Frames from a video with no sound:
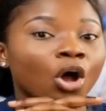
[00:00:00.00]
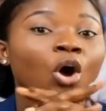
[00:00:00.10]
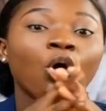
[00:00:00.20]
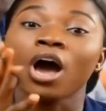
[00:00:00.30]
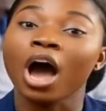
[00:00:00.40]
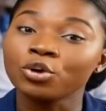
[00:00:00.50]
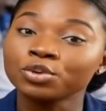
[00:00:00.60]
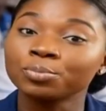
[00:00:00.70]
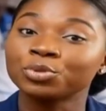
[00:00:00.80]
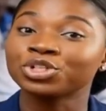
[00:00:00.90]
Or how to
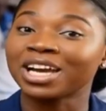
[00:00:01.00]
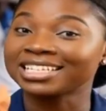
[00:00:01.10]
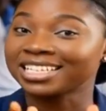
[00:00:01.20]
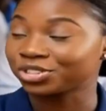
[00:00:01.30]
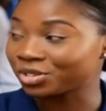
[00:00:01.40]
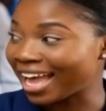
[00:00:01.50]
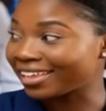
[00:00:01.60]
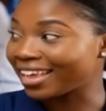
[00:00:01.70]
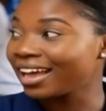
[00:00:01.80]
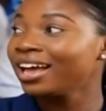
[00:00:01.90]
put your ideas
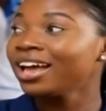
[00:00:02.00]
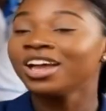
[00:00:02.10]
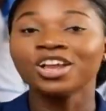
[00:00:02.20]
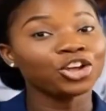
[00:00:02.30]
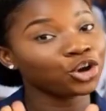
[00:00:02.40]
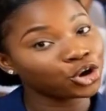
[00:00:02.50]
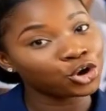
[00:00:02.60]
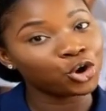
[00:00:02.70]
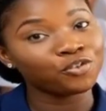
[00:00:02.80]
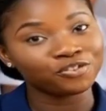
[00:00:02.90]
together? Look
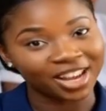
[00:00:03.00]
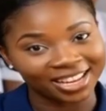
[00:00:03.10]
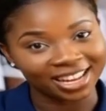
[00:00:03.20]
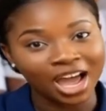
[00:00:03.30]
no further.